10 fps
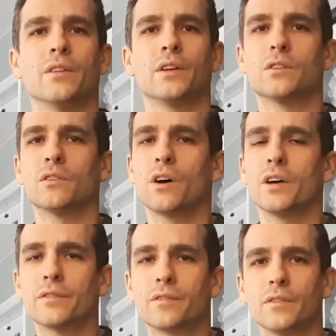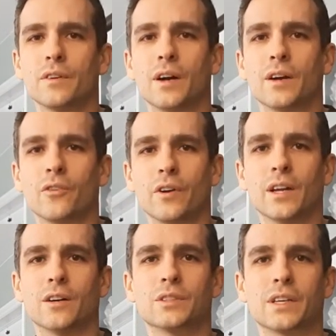That's a lot of uh,
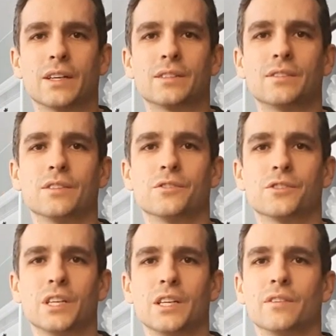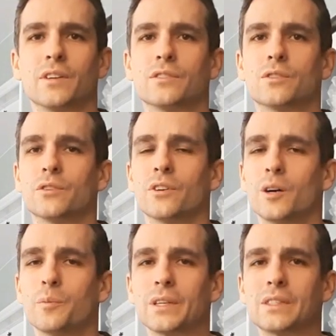greenhouse gases that you're saving, so you're
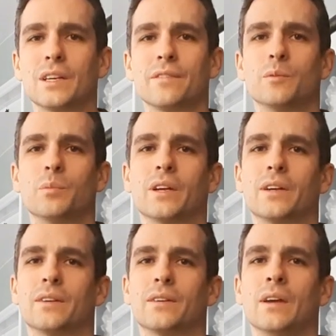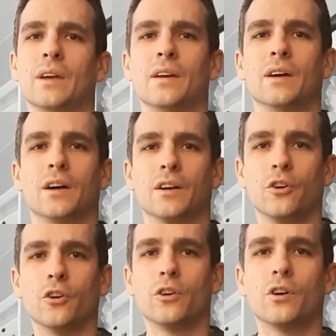helping save the planet. Uh,
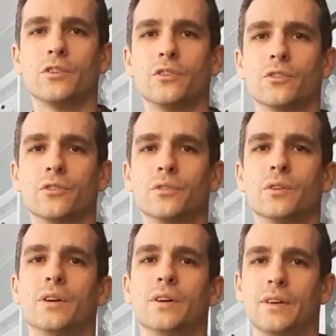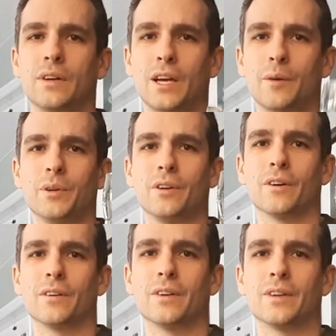good on you. Happy
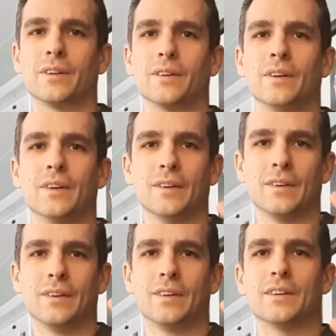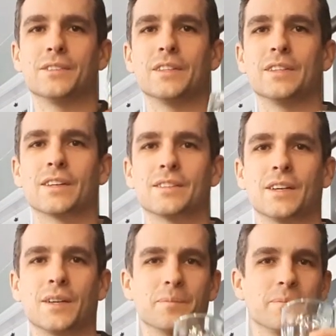gardening. I'll see you next
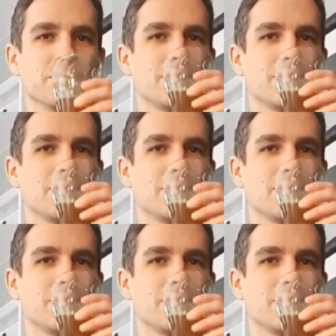time.